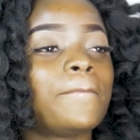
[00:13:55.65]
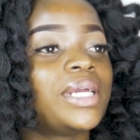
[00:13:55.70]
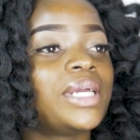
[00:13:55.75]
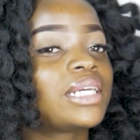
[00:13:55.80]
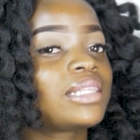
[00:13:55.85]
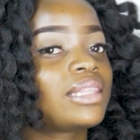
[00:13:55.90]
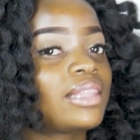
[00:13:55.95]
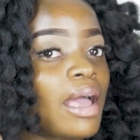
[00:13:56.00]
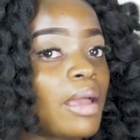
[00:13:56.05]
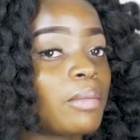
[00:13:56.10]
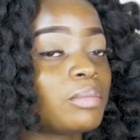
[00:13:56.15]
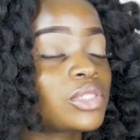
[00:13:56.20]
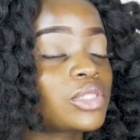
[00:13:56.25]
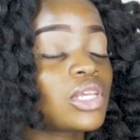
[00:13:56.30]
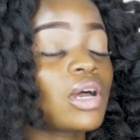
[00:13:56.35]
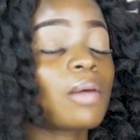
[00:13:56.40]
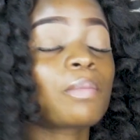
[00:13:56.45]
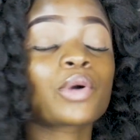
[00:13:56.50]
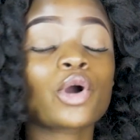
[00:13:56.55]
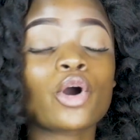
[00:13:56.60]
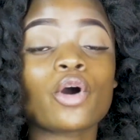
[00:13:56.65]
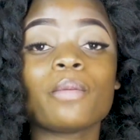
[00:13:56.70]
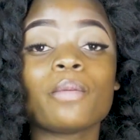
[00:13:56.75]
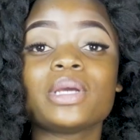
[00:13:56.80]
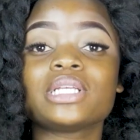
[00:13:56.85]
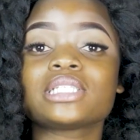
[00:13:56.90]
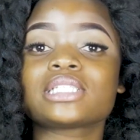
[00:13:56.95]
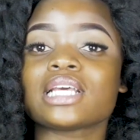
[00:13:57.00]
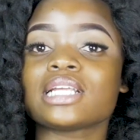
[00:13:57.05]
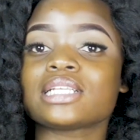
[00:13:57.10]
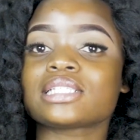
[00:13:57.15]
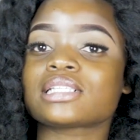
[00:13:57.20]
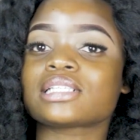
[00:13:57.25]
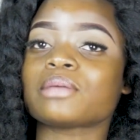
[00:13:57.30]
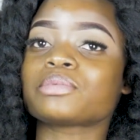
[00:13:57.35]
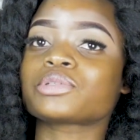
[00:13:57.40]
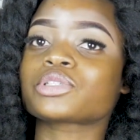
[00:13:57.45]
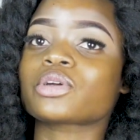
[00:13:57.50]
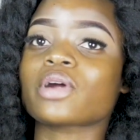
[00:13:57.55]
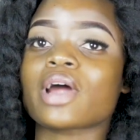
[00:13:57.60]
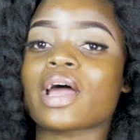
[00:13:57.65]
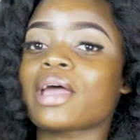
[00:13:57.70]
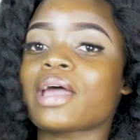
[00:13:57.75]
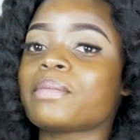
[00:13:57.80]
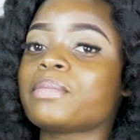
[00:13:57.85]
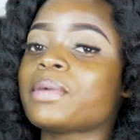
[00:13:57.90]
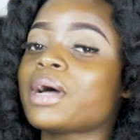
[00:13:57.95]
big thumbs up, comment and subscribe.